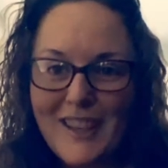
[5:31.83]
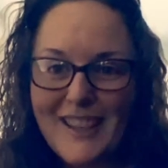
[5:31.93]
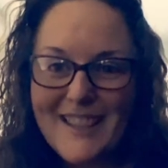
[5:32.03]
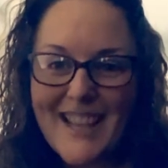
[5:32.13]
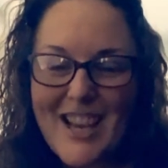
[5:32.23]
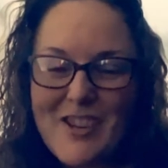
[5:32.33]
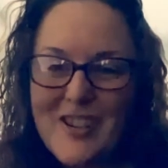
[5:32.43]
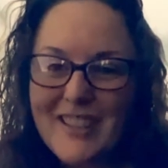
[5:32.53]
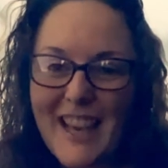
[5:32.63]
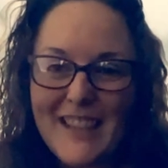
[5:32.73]
So
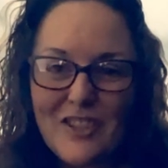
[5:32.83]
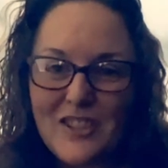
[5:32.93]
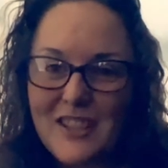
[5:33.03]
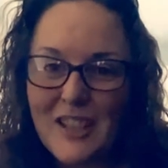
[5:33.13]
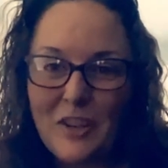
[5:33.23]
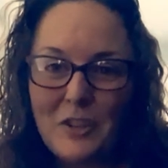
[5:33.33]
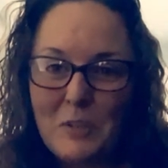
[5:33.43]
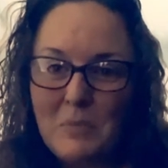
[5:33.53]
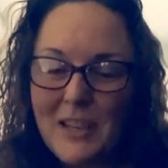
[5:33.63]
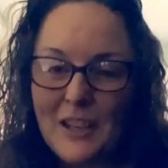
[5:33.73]
that's just an
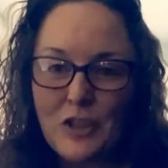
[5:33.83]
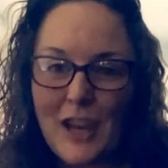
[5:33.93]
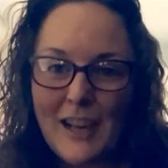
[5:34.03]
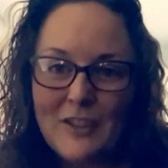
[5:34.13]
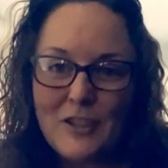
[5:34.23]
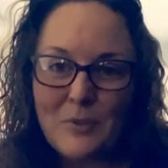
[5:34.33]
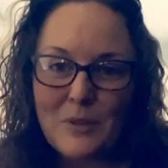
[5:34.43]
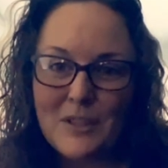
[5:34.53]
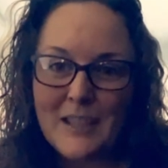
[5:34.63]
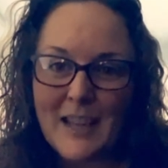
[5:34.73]
encouragement and a challenge to us
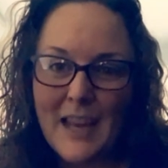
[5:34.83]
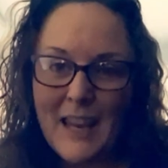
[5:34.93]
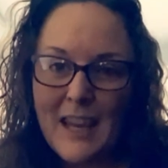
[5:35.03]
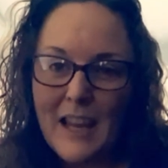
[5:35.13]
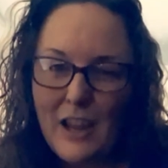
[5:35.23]
today.